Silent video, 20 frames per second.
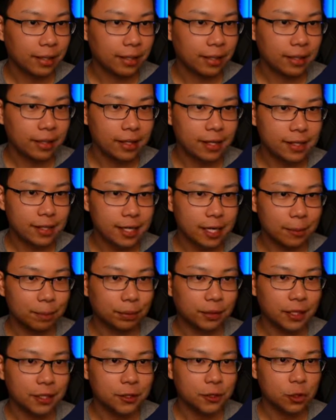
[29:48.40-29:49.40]
He's got a
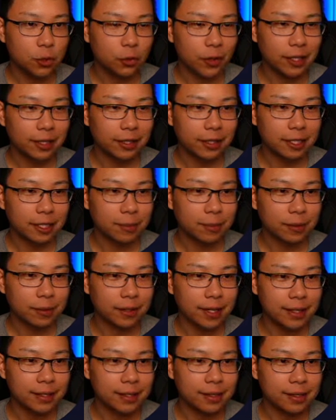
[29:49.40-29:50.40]
plus two relic keeper.
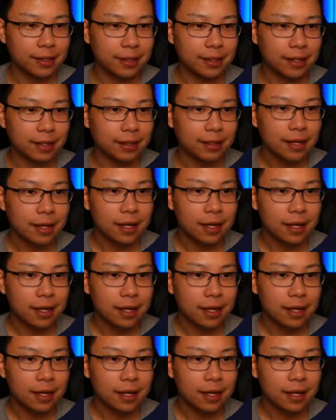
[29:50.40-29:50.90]
That's insane.